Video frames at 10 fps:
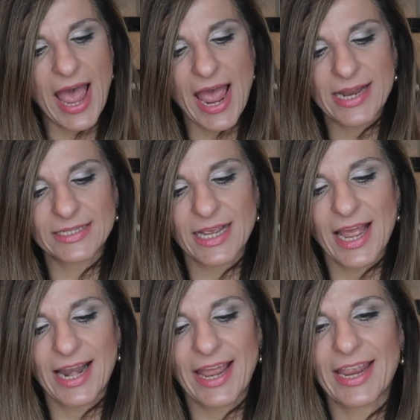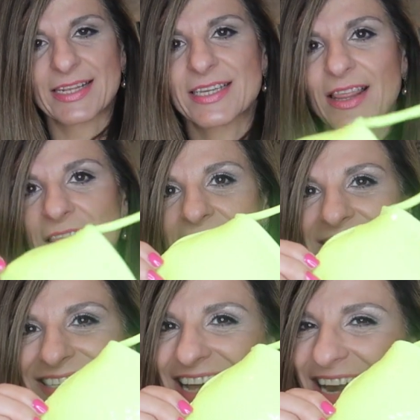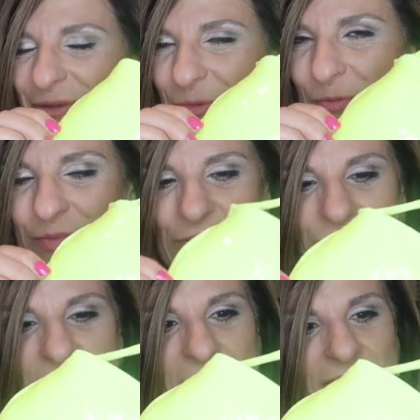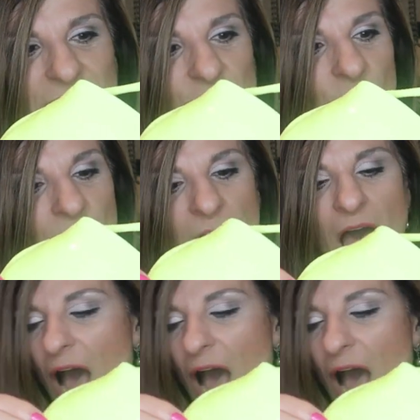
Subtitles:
and I liked this, and I won't be trying this on.